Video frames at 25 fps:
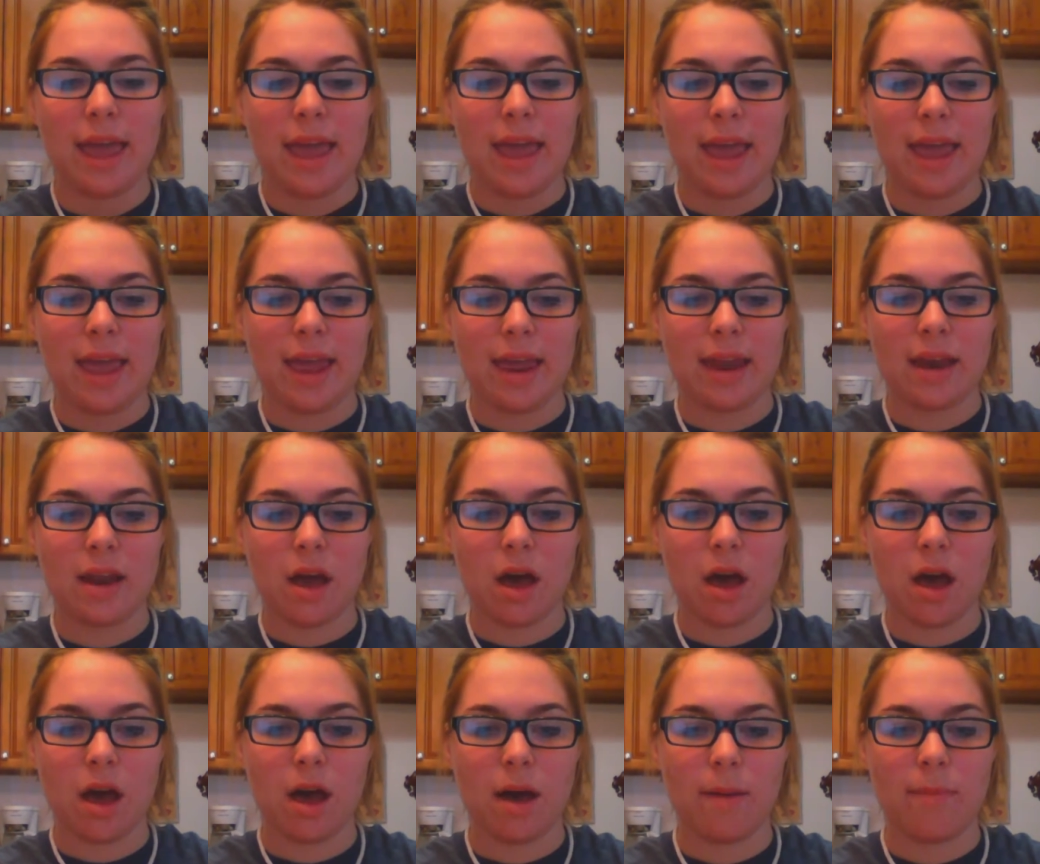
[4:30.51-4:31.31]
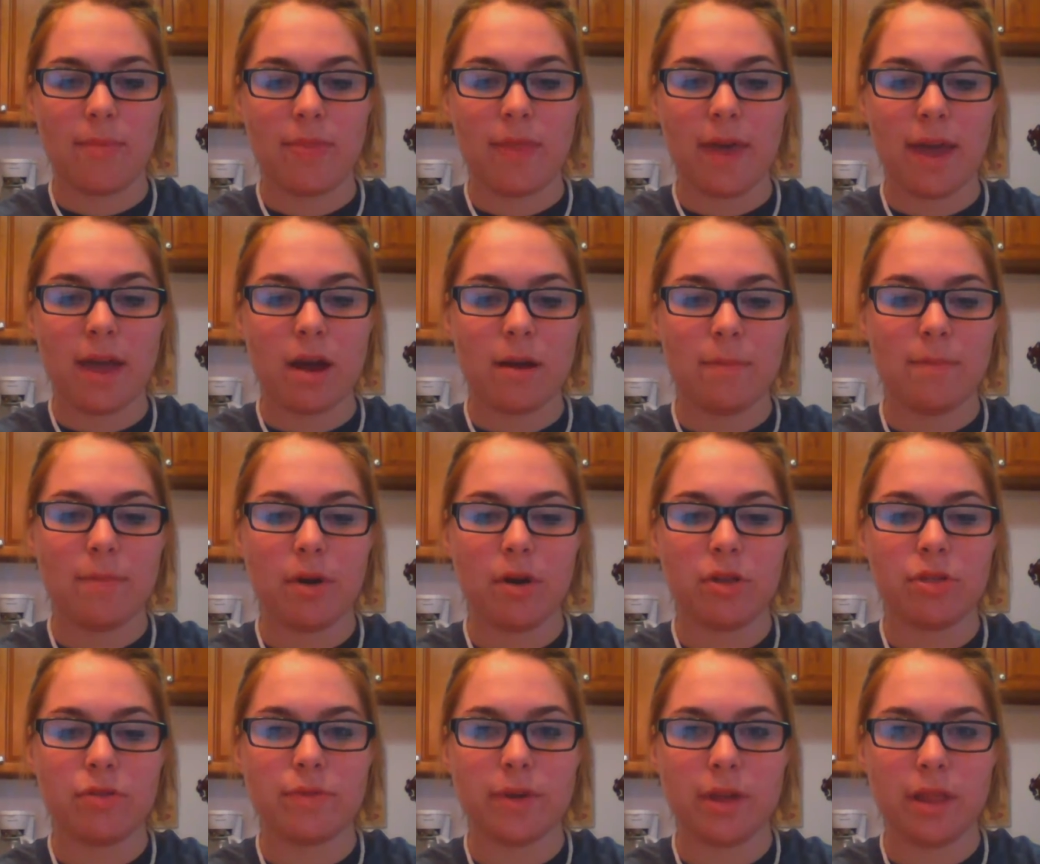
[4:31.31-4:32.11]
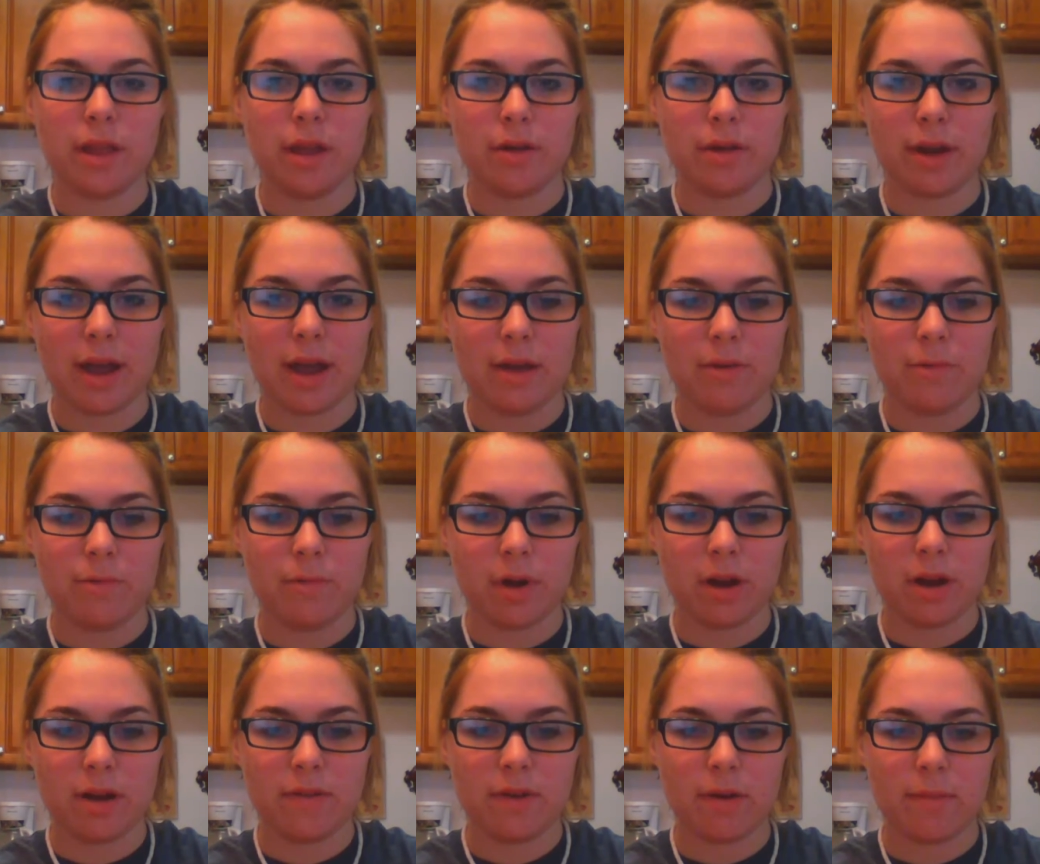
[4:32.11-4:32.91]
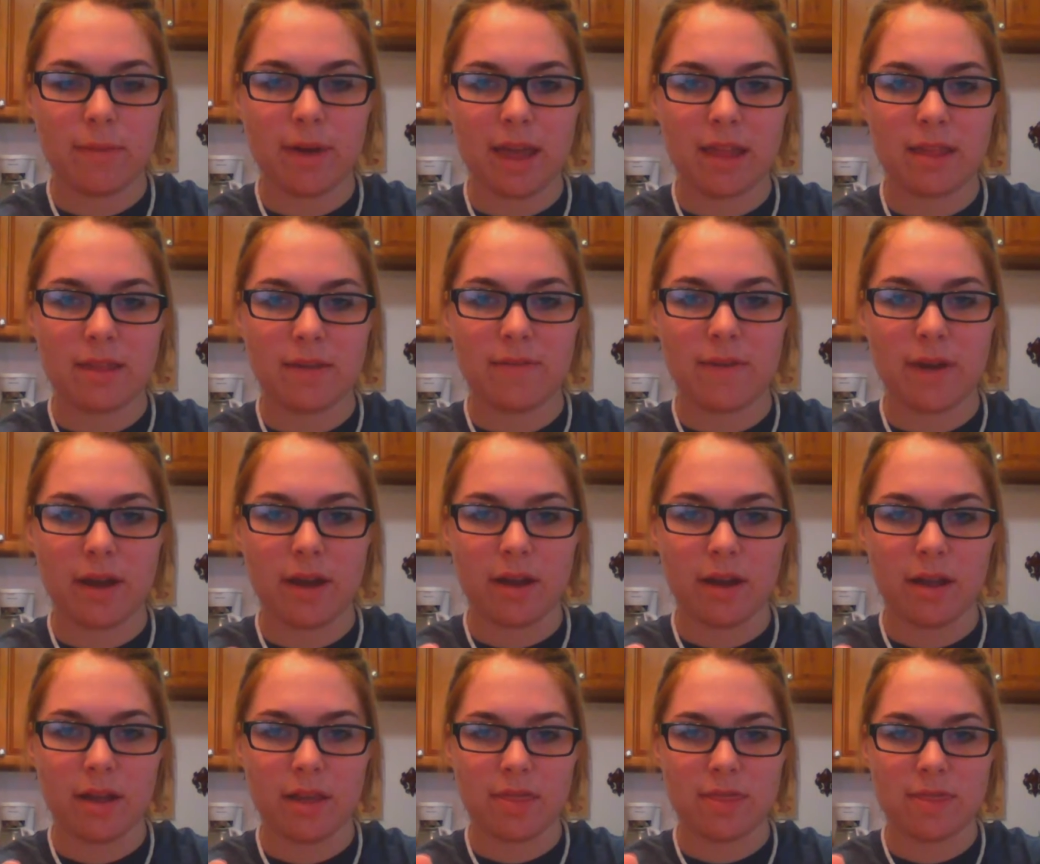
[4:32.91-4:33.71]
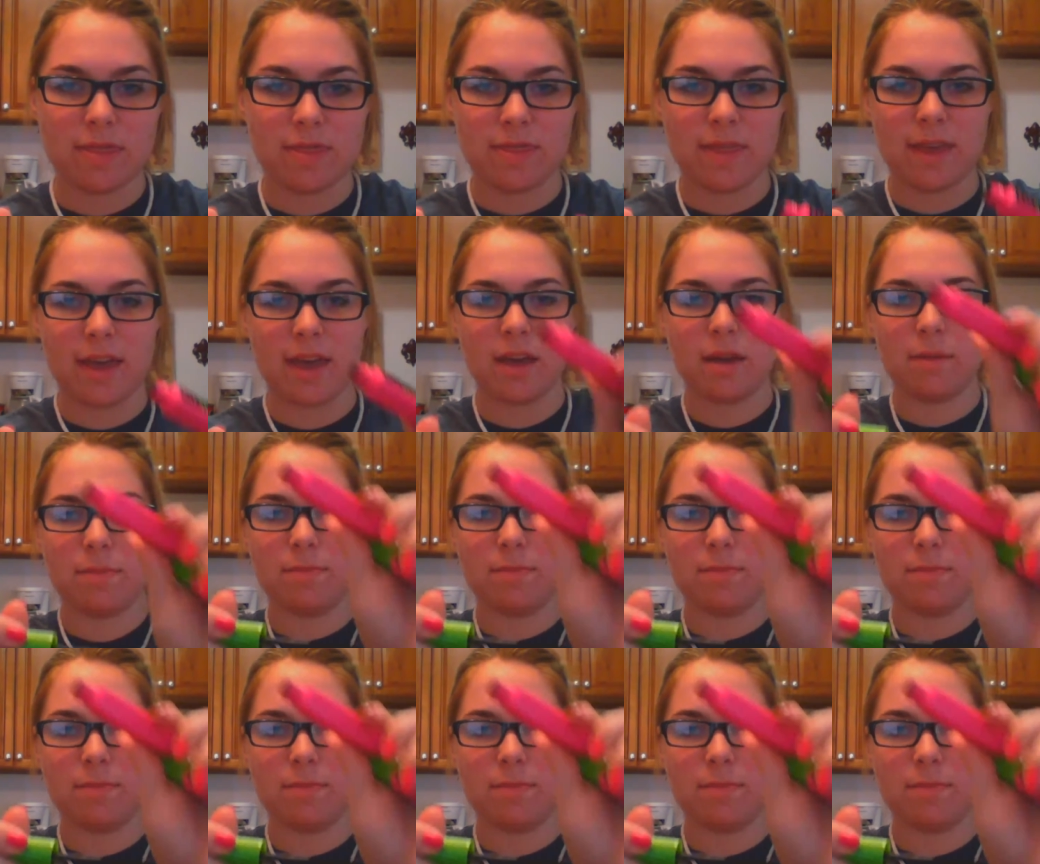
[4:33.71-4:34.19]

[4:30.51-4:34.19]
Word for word: And um, they are both really great. One of them has a very thick